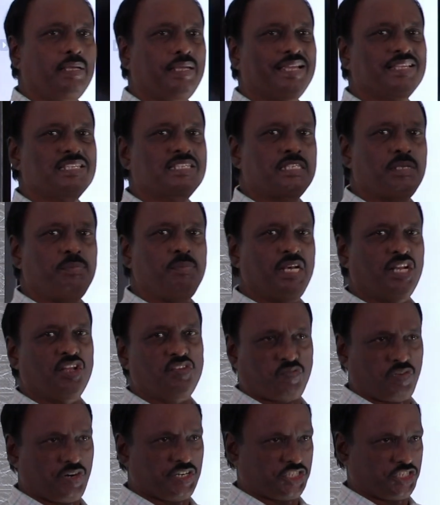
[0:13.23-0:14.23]
a similar
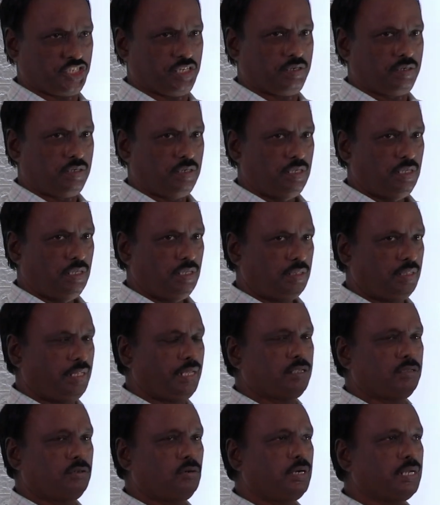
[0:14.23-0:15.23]
function. They
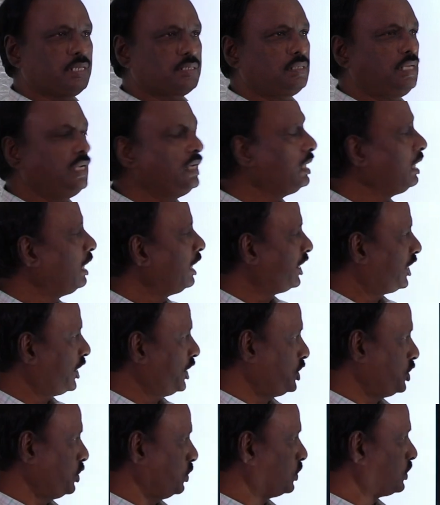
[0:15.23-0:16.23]
are known as the
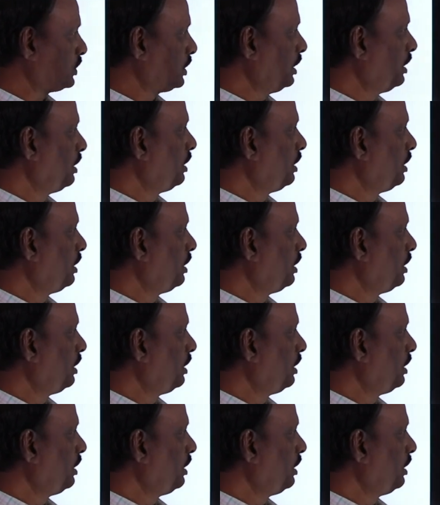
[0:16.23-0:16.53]
tissues.